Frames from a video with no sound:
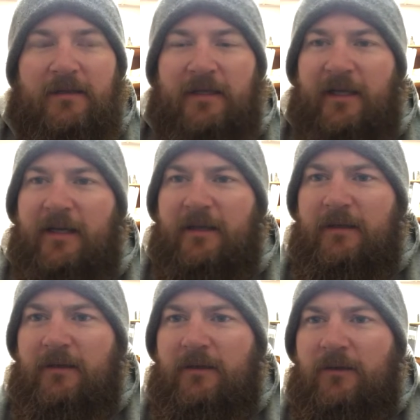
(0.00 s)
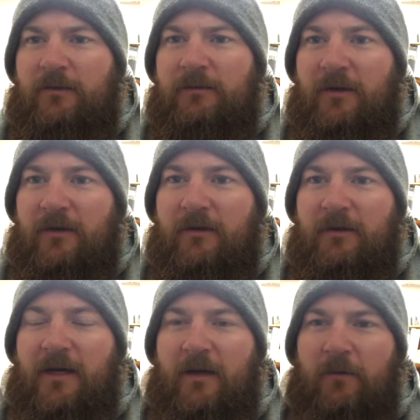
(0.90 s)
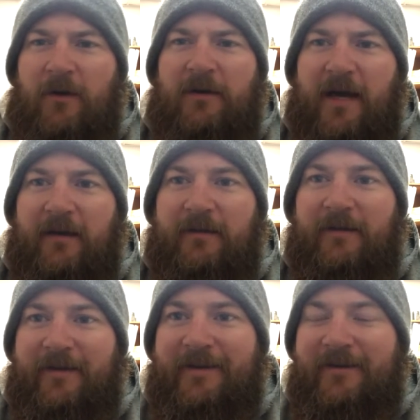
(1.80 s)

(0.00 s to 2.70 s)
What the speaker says: get her word out there,